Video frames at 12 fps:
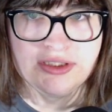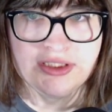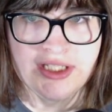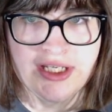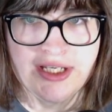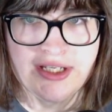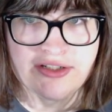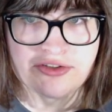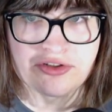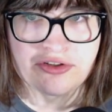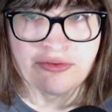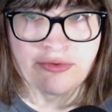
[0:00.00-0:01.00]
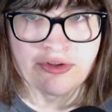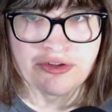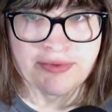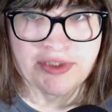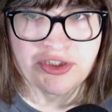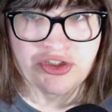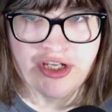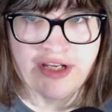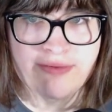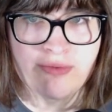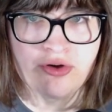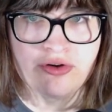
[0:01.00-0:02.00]
and you want it to be shared
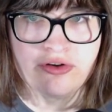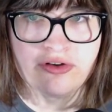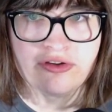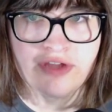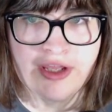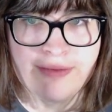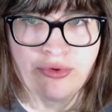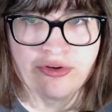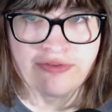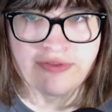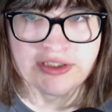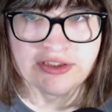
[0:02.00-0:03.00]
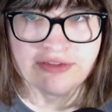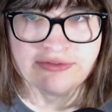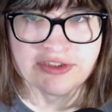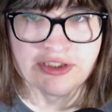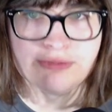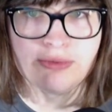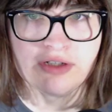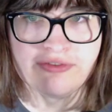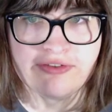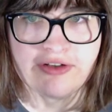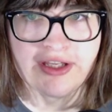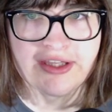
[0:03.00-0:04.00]
mode, input device, obviously your
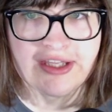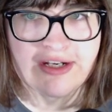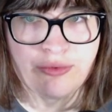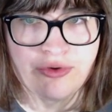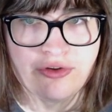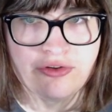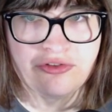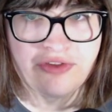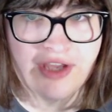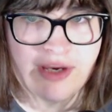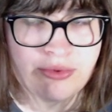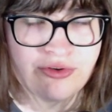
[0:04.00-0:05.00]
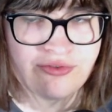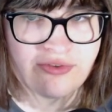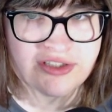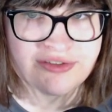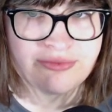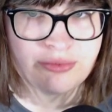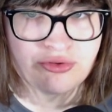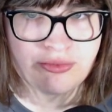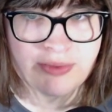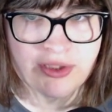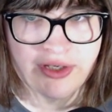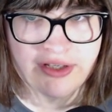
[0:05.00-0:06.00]
microphone, and then we use the output device, which will be
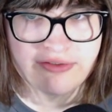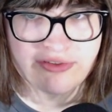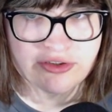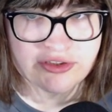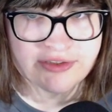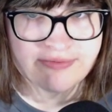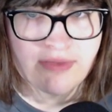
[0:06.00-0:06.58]
your headphones.